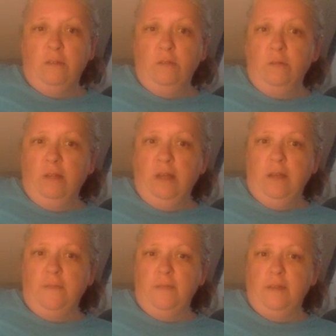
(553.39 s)
cool
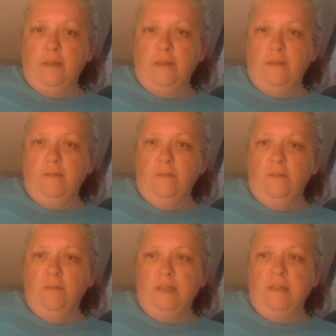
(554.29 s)
off and
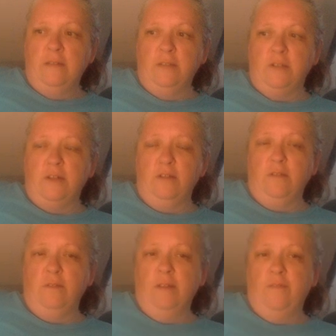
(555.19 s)
cool down. So I
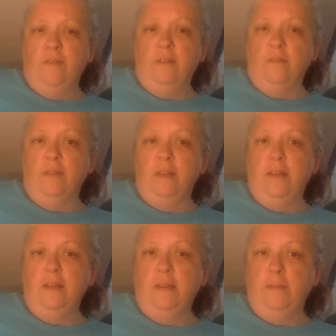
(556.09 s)
started to feel
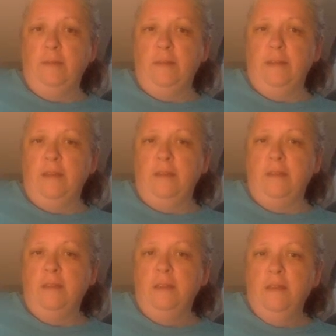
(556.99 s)
overheated a bit now,
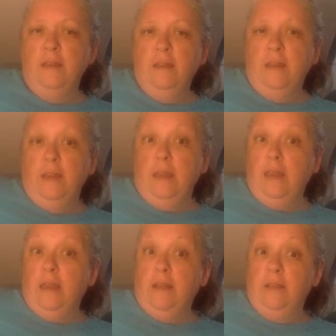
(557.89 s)

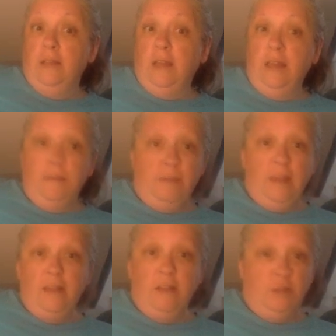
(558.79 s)
and I hit my
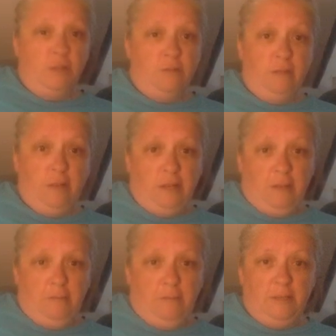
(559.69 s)
head 3
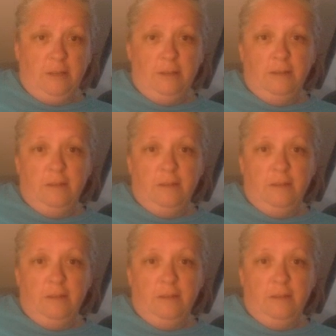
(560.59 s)
times,